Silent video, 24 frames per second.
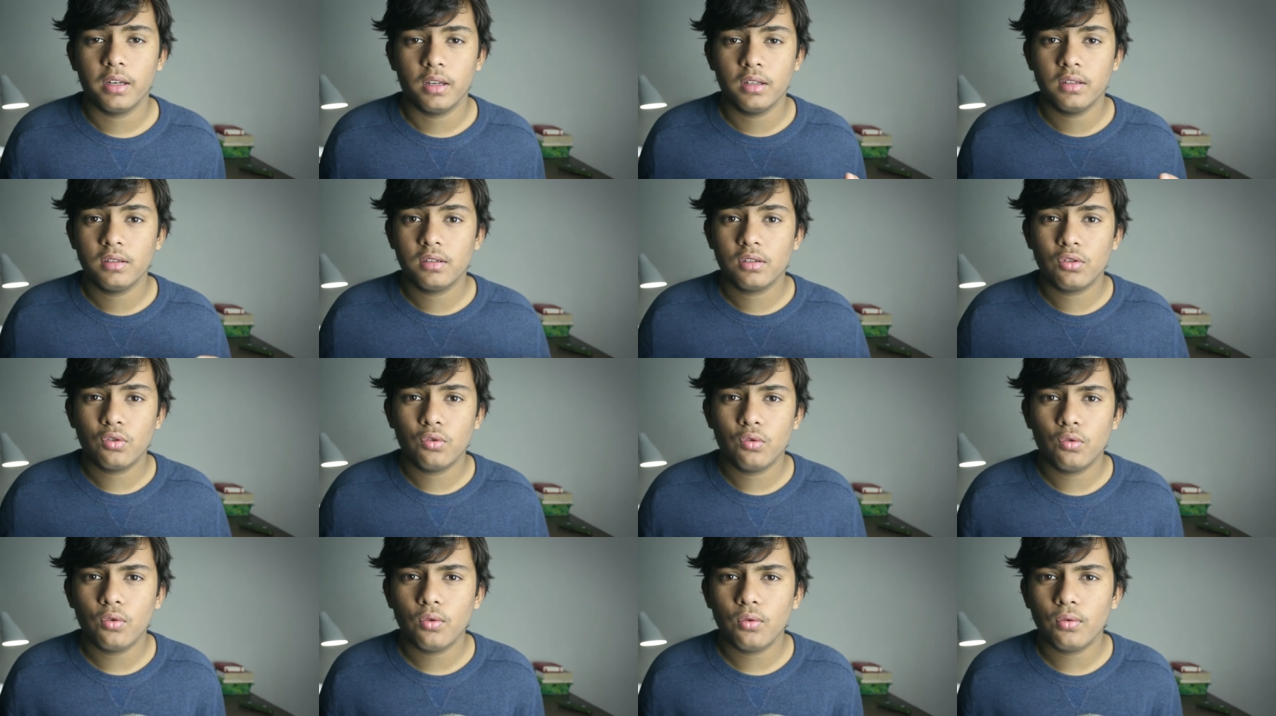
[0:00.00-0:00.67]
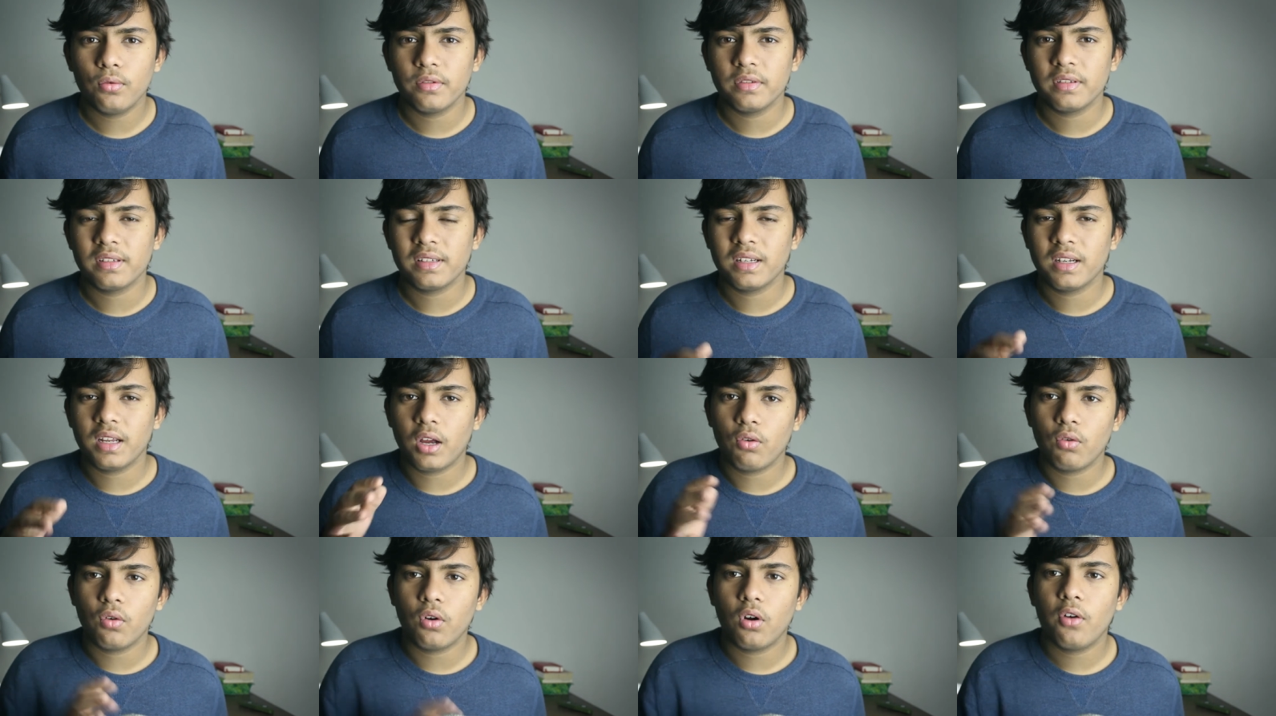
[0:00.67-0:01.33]
in, schools, in
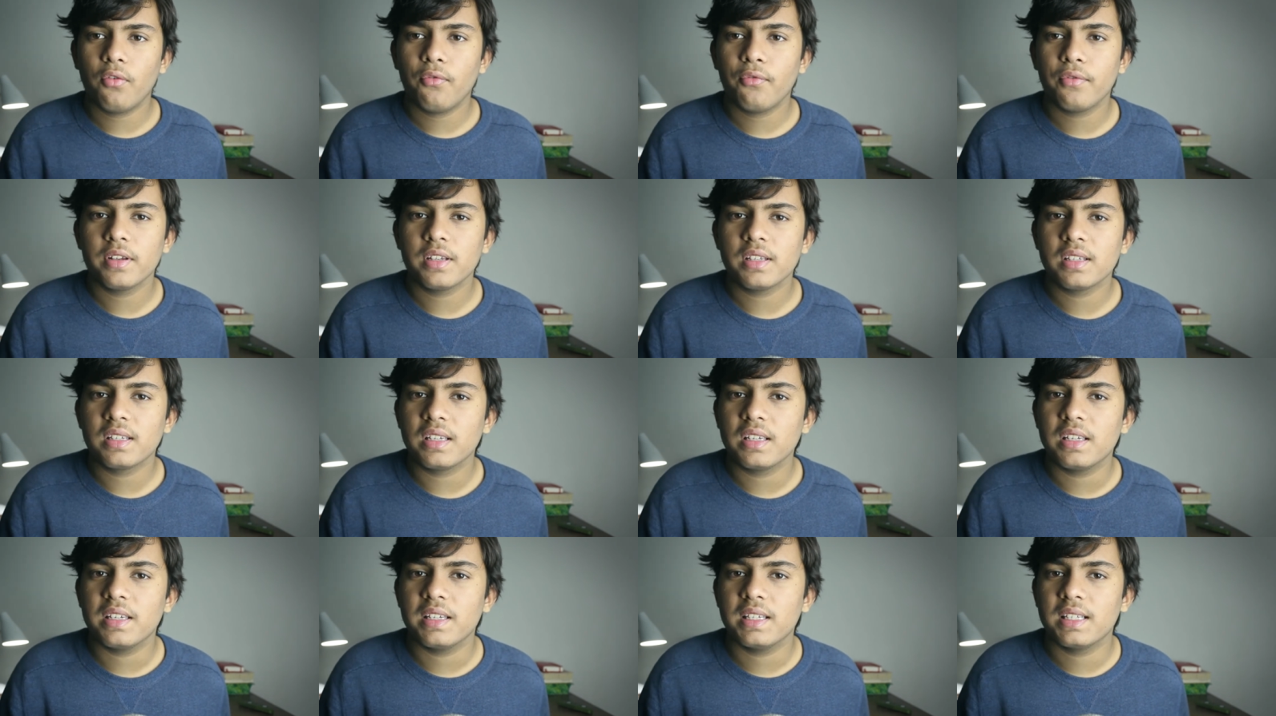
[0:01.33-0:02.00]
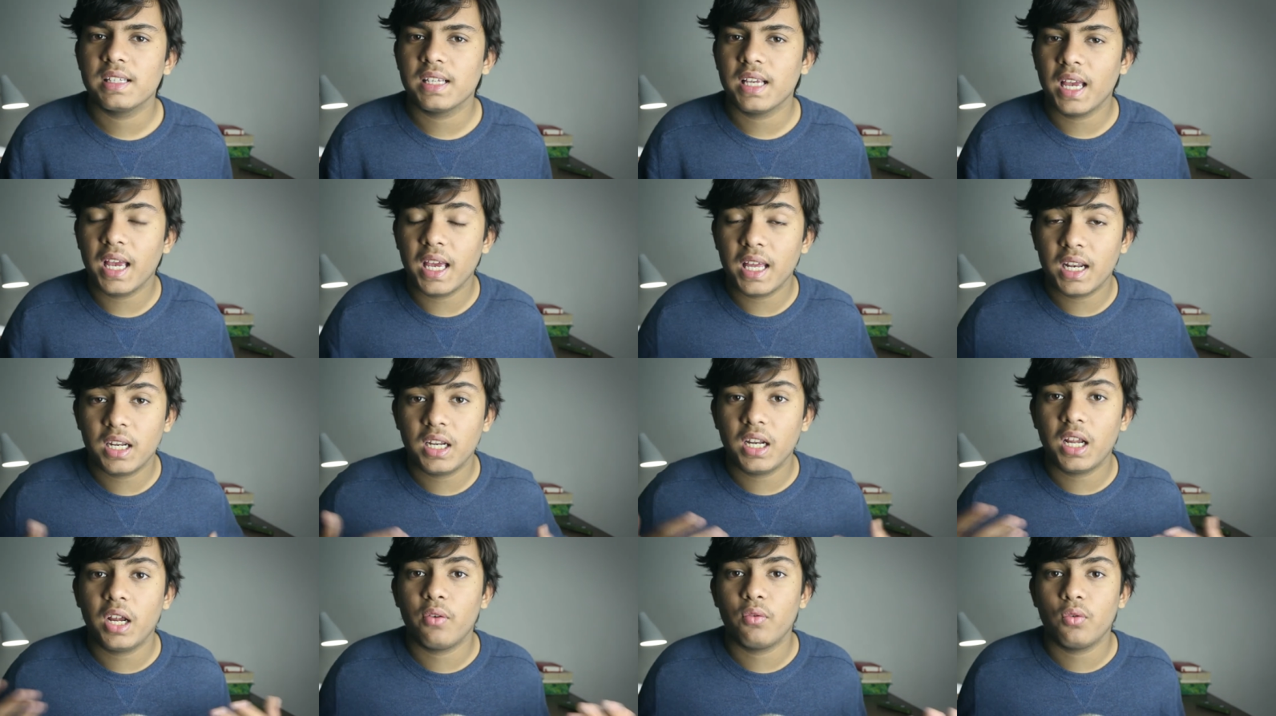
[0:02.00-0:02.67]
our offices, and
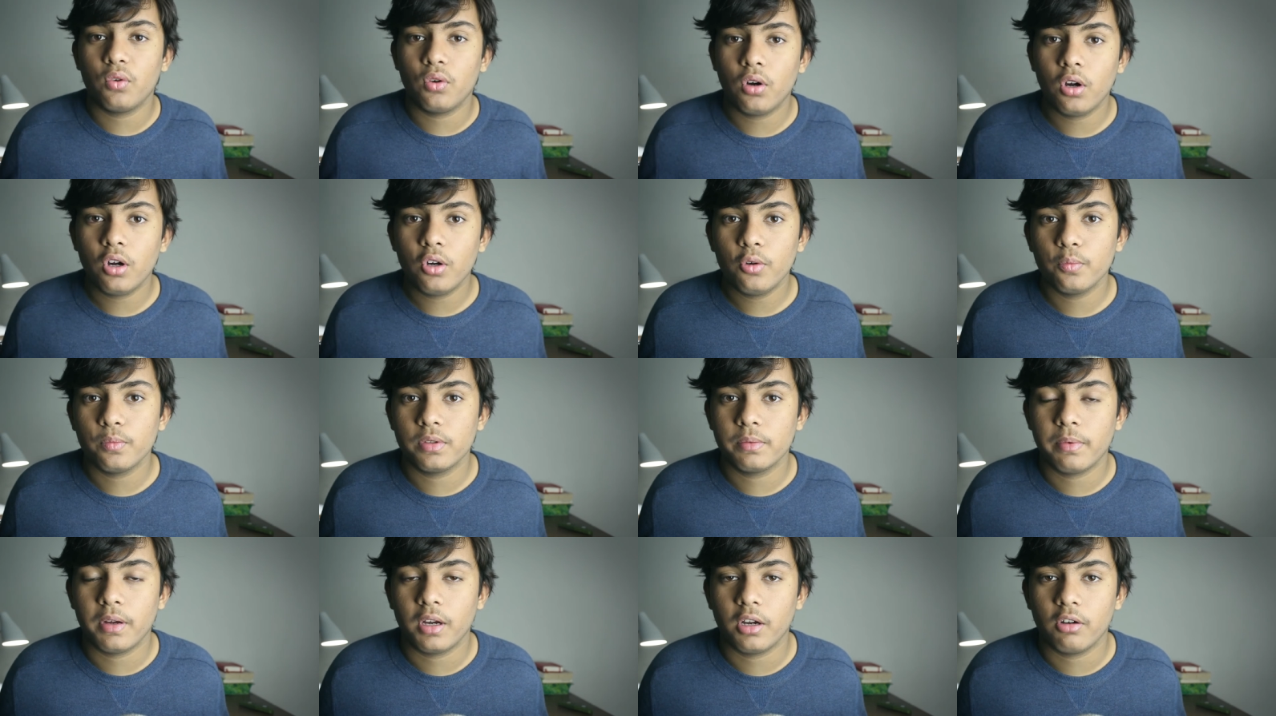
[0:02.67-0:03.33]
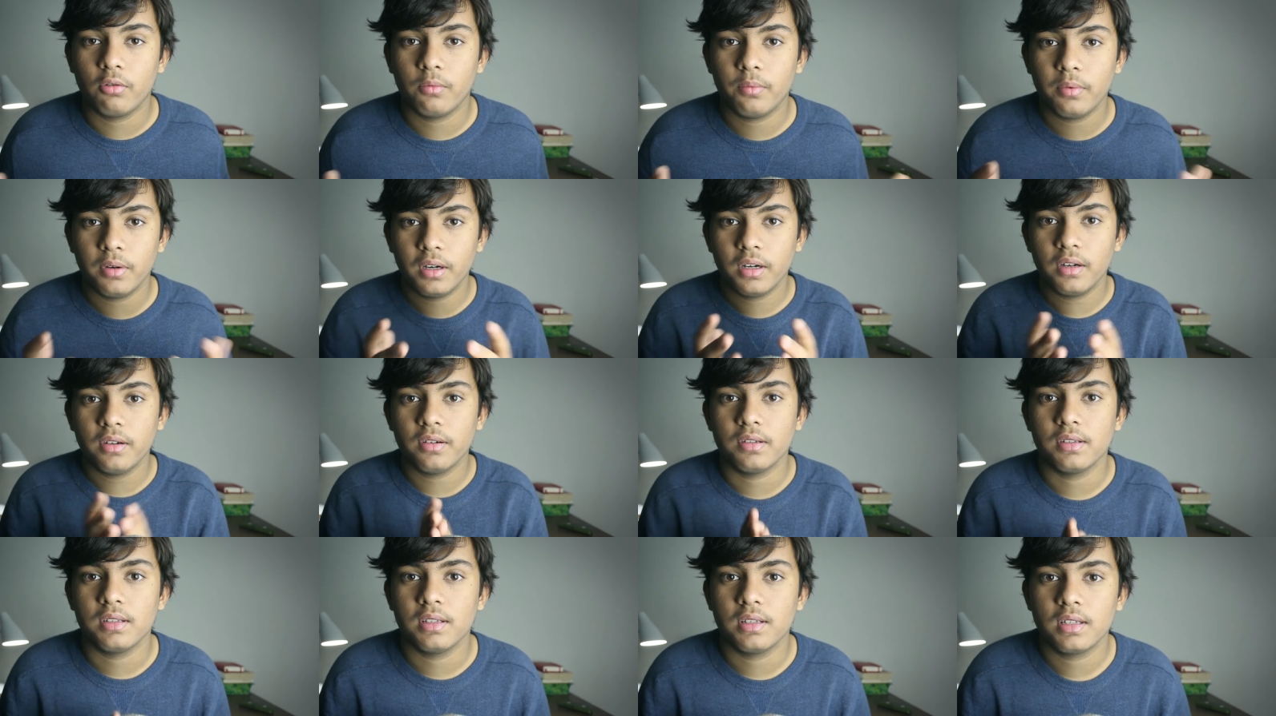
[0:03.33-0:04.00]
in our homes by our
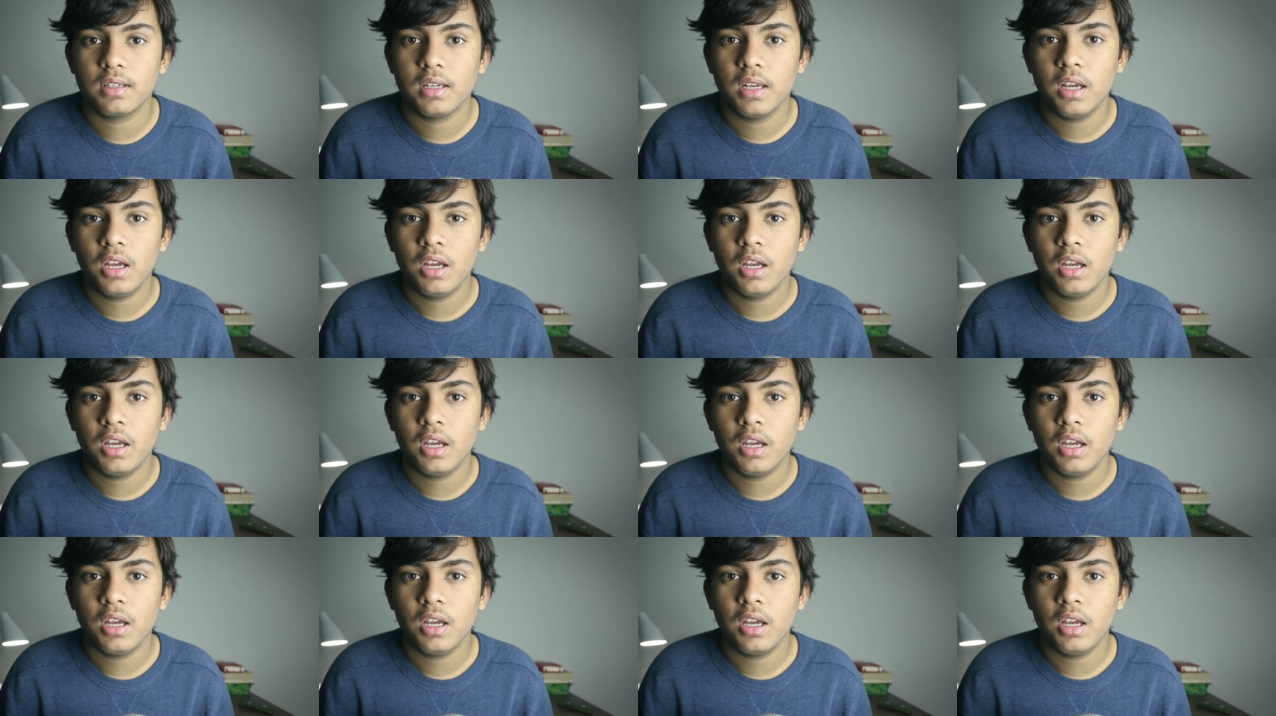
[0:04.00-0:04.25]
parents.